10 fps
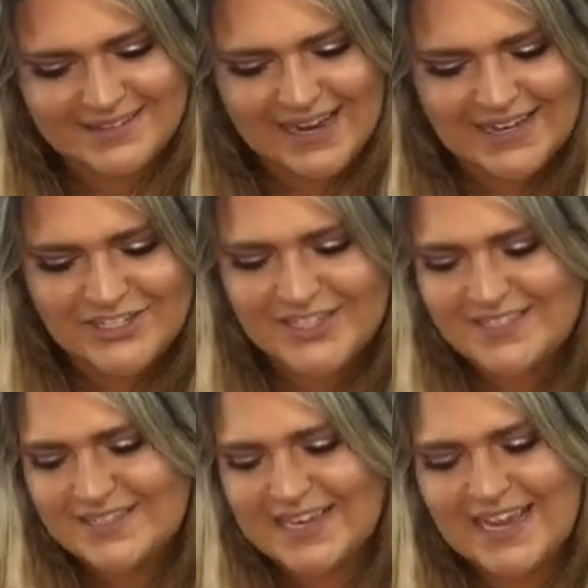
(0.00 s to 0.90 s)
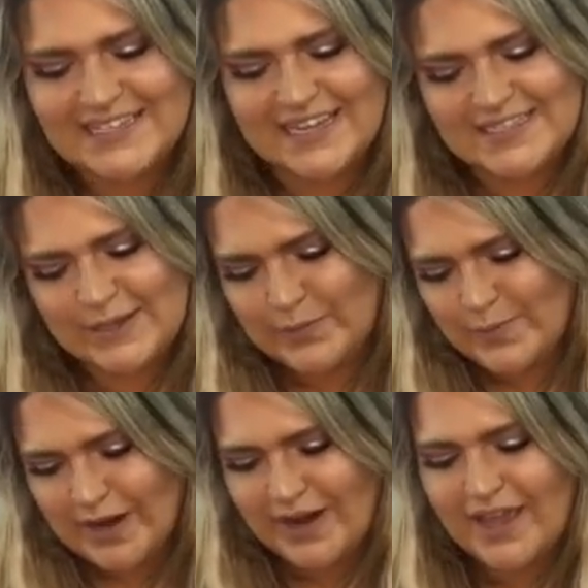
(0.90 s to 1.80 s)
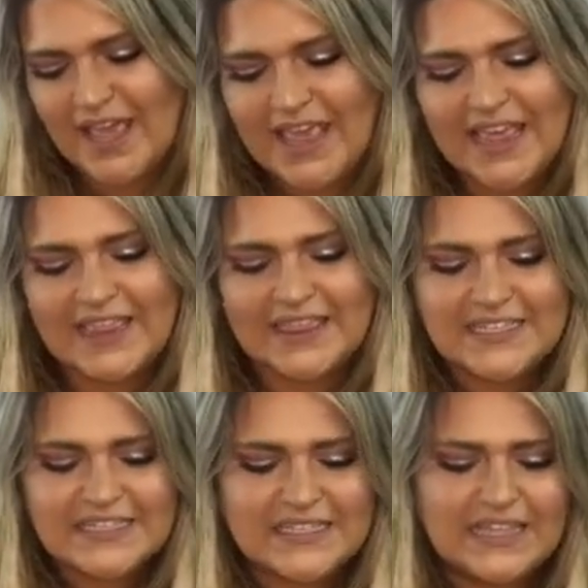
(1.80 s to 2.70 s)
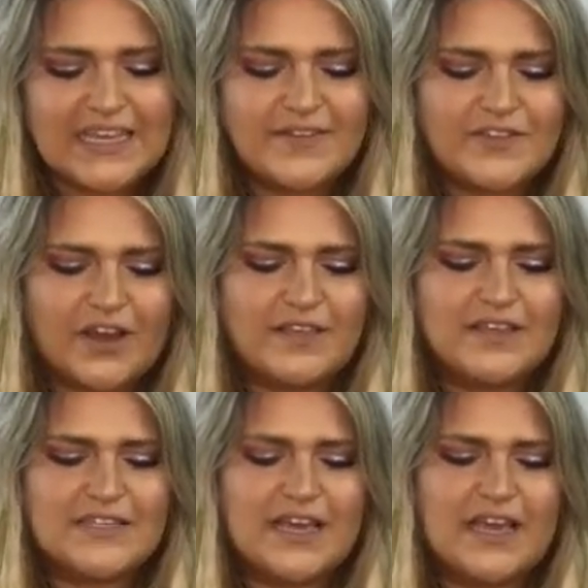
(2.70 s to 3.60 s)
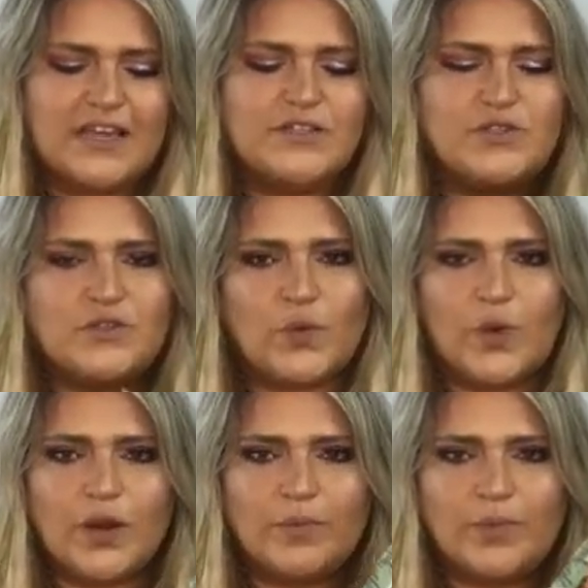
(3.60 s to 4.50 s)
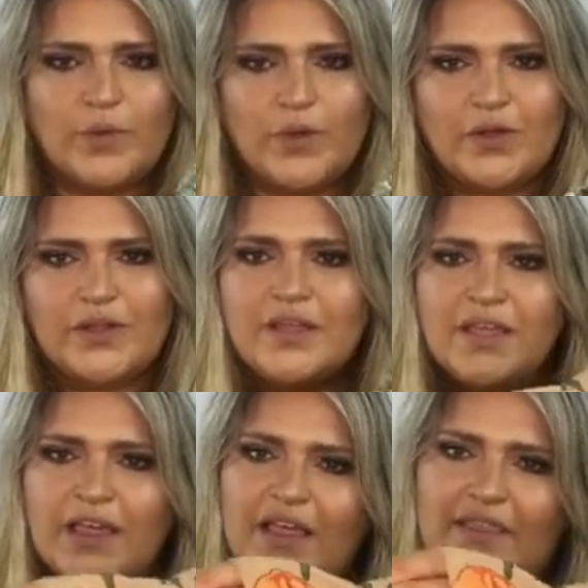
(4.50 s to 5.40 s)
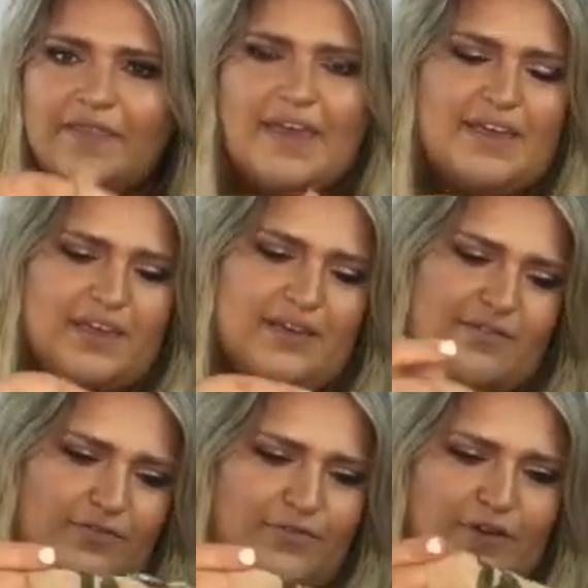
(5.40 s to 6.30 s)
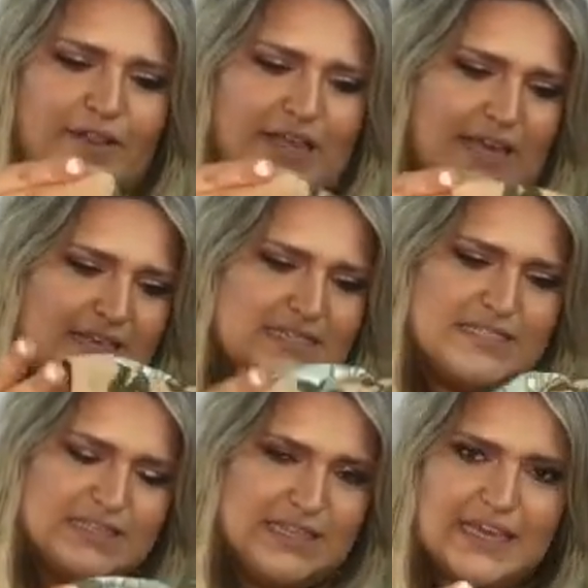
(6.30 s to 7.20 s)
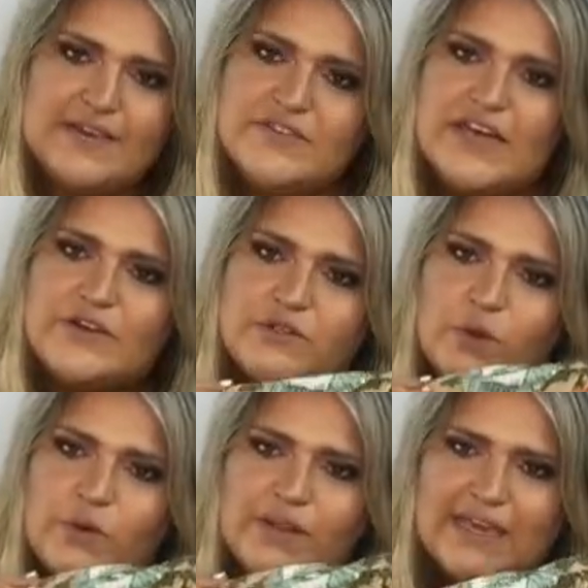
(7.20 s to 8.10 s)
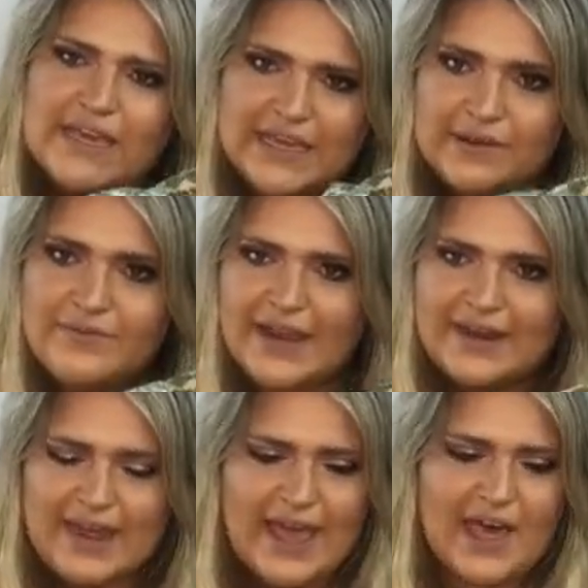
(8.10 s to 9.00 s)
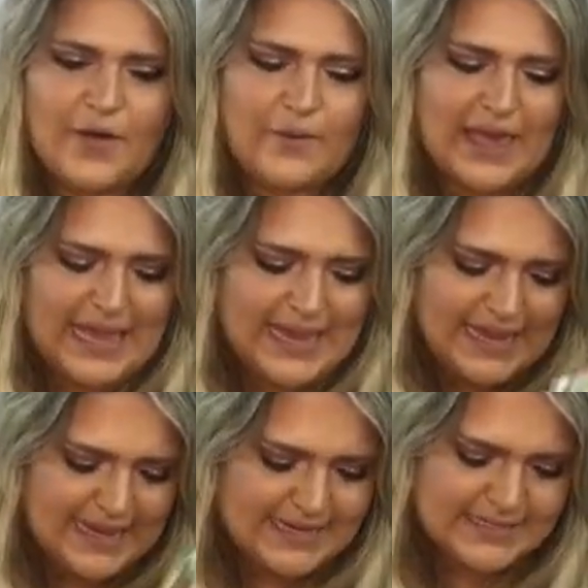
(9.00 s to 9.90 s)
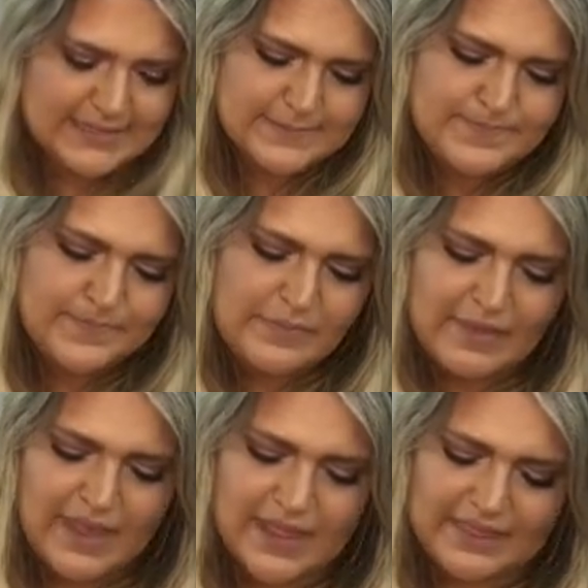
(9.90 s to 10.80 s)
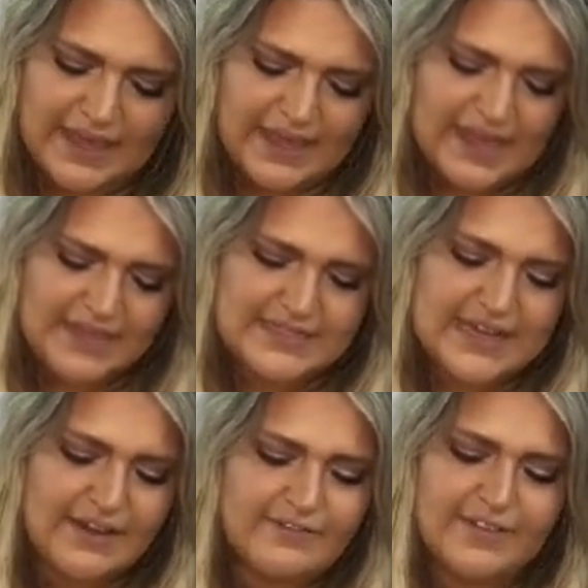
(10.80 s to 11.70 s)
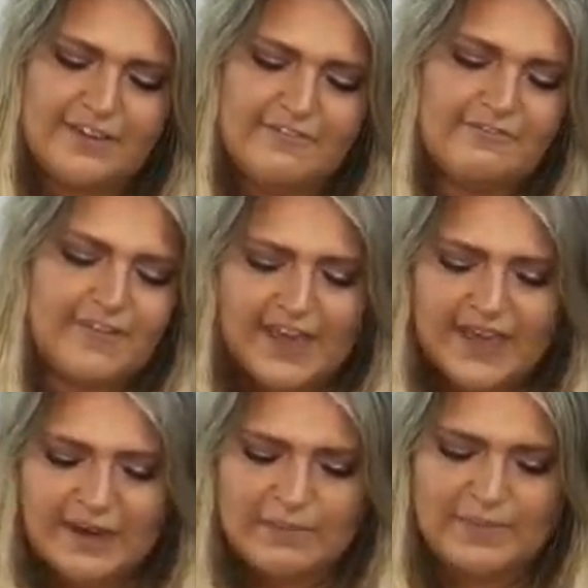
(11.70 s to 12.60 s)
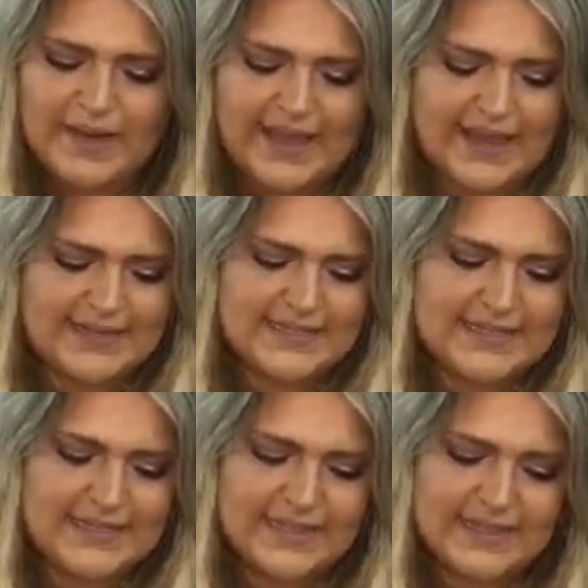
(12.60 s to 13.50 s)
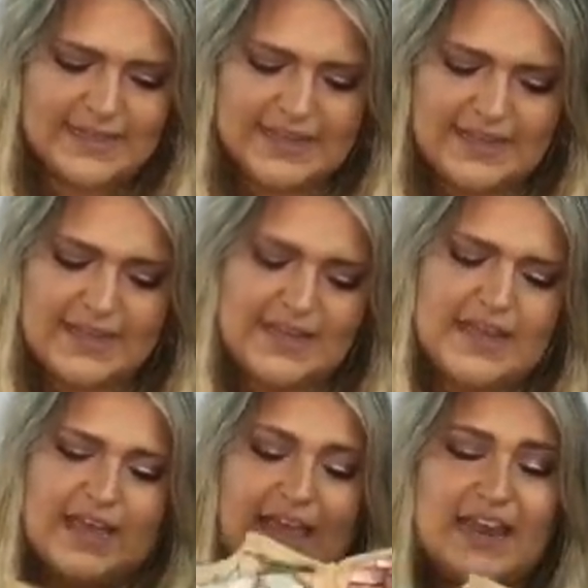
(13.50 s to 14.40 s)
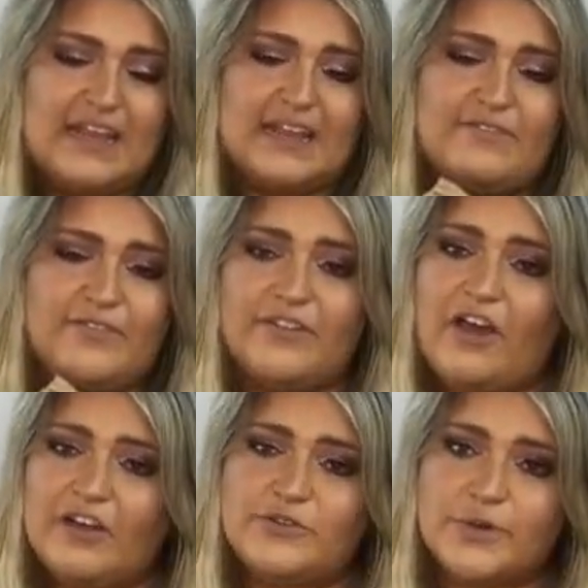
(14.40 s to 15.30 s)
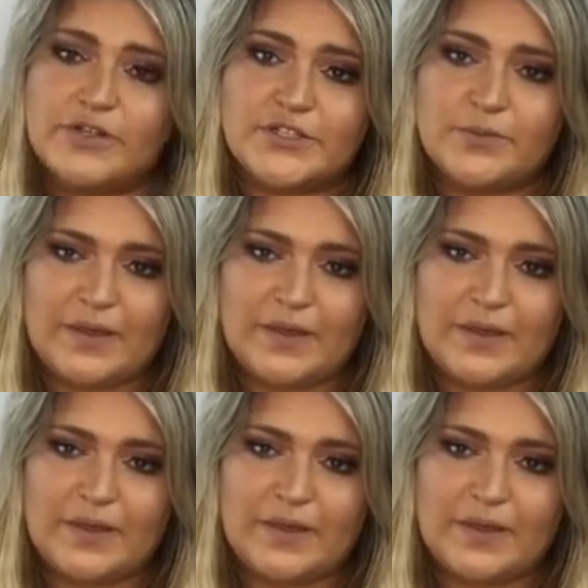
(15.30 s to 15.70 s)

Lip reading: It doesn't work. The sleeves are these like adorable like frilly sleeves that are totally in right now, and like it definitely fit, but for long torso